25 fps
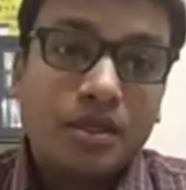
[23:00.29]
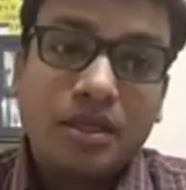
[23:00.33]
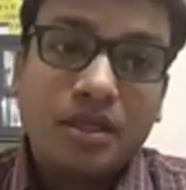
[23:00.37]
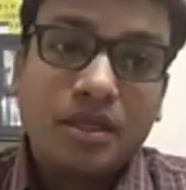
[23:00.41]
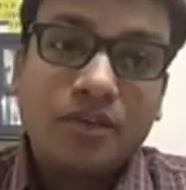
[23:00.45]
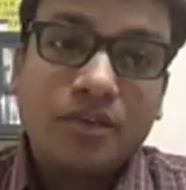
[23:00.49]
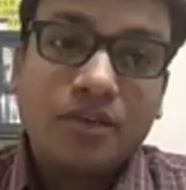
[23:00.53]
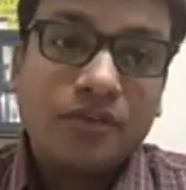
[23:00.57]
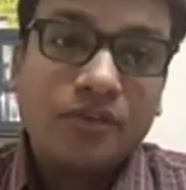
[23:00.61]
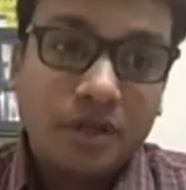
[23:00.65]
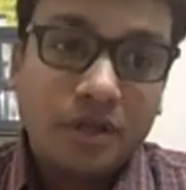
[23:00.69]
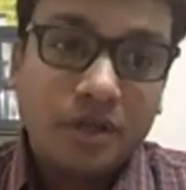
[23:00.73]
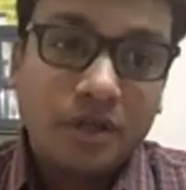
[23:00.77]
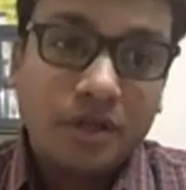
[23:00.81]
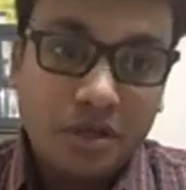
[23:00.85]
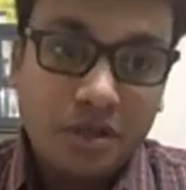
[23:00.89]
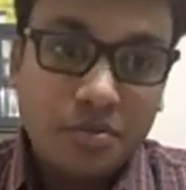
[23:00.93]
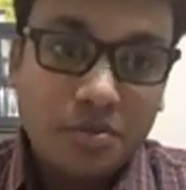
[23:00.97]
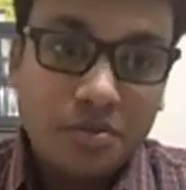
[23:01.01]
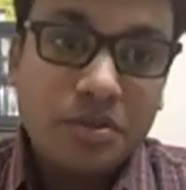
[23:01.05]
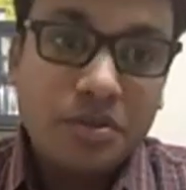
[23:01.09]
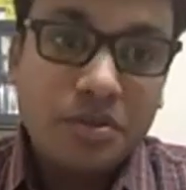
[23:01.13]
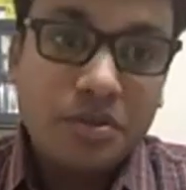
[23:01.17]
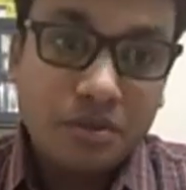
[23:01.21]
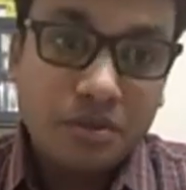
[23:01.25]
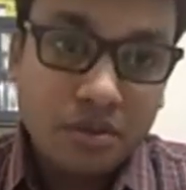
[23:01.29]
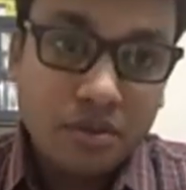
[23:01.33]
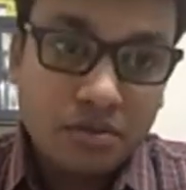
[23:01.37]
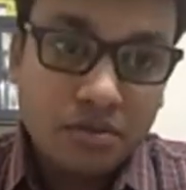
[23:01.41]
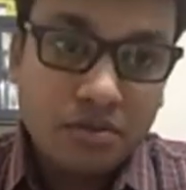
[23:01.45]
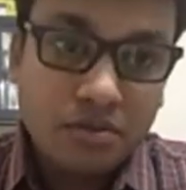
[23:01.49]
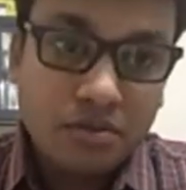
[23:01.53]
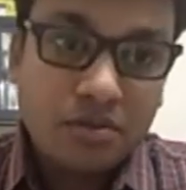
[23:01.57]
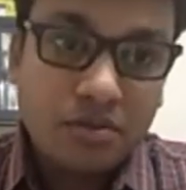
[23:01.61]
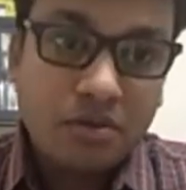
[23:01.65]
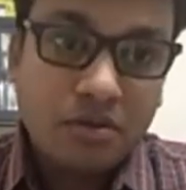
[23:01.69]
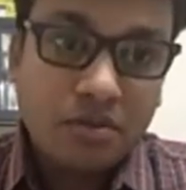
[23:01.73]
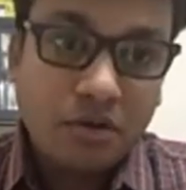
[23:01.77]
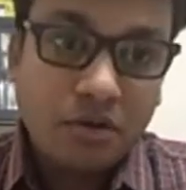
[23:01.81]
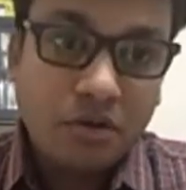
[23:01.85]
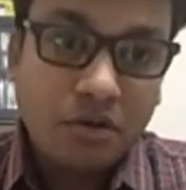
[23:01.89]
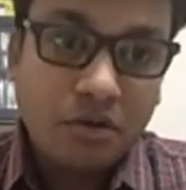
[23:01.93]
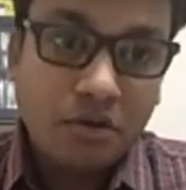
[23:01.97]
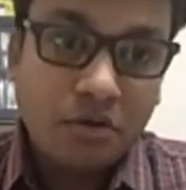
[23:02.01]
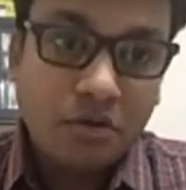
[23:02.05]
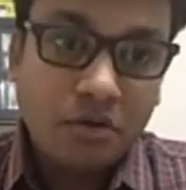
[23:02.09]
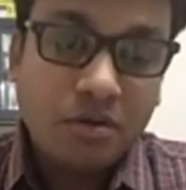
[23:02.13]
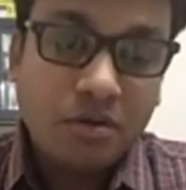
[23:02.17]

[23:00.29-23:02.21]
key for any business, or